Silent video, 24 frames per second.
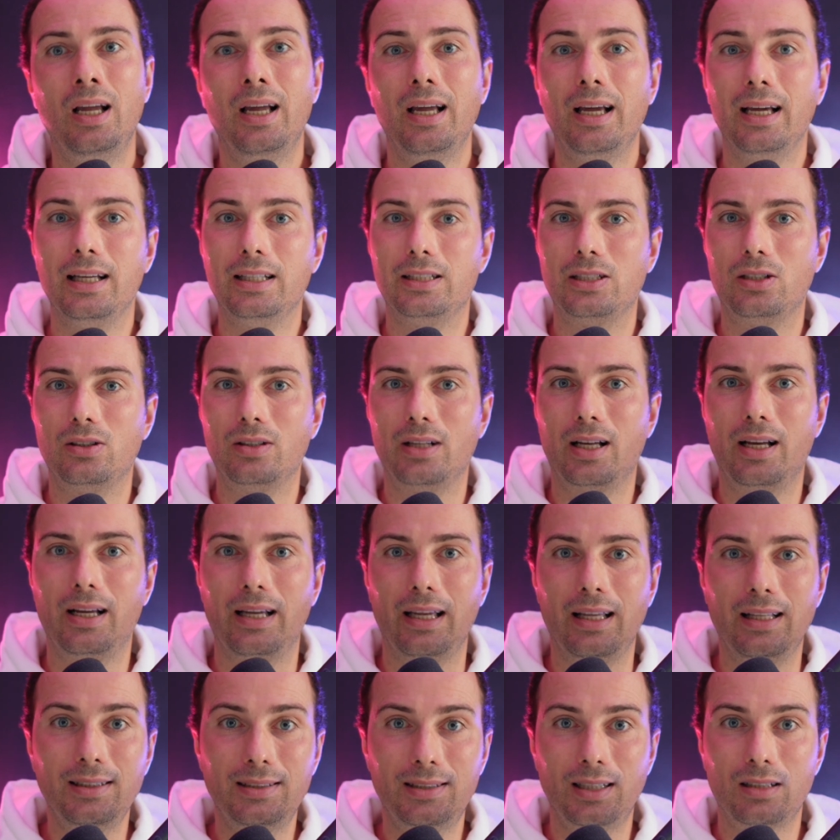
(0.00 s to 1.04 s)
it's gonna
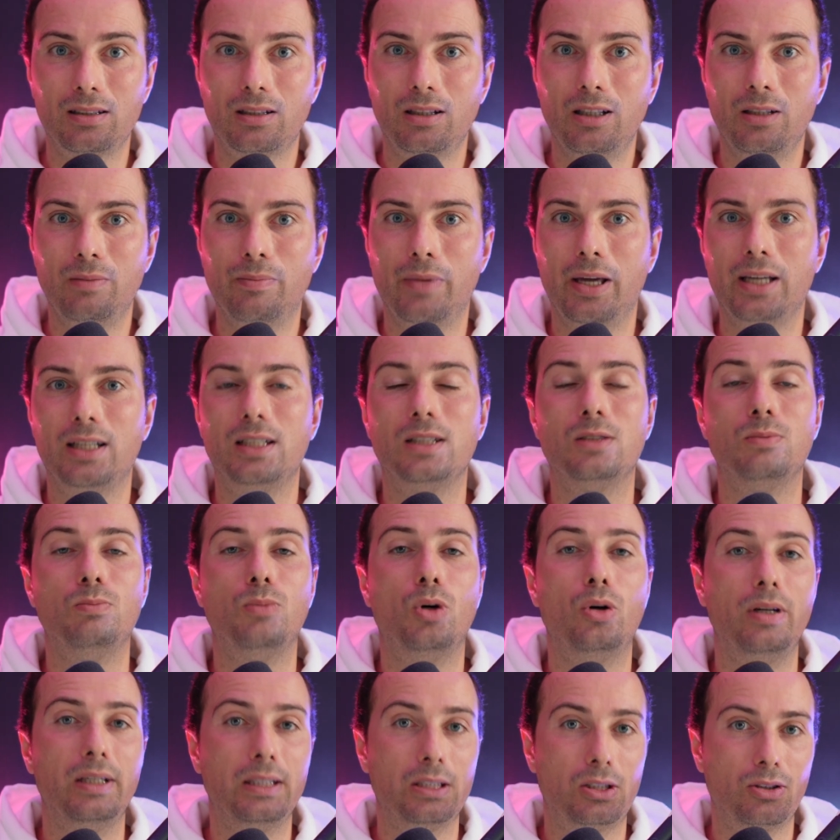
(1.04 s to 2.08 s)
instantly make it more
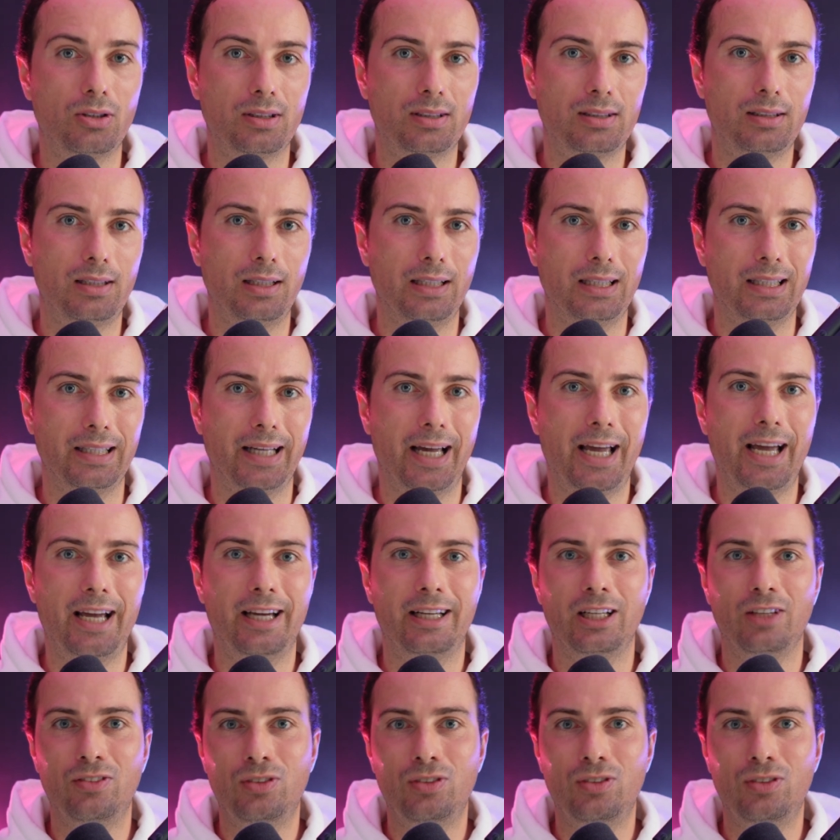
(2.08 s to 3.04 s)
interesting. And if